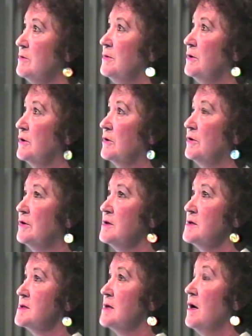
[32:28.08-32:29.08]
Spielberg
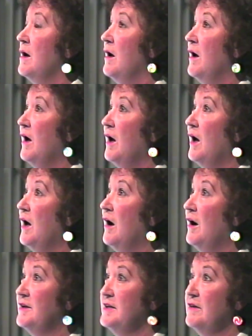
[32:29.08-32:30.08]
got his
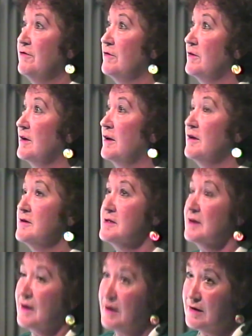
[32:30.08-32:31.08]
idea for the
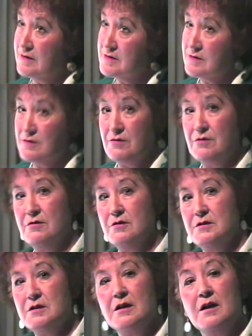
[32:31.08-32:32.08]
Close Encounters of the
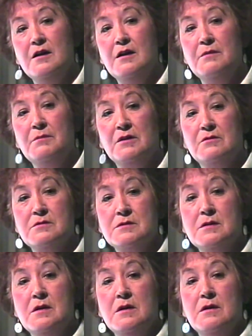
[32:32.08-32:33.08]
Third Kind,
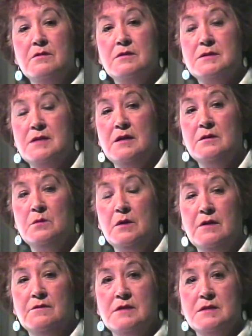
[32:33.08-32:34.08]
because the
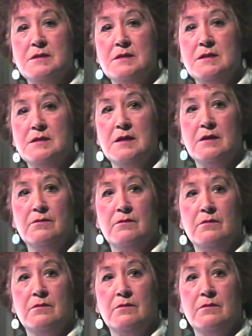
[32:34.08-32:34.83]
sound waves they send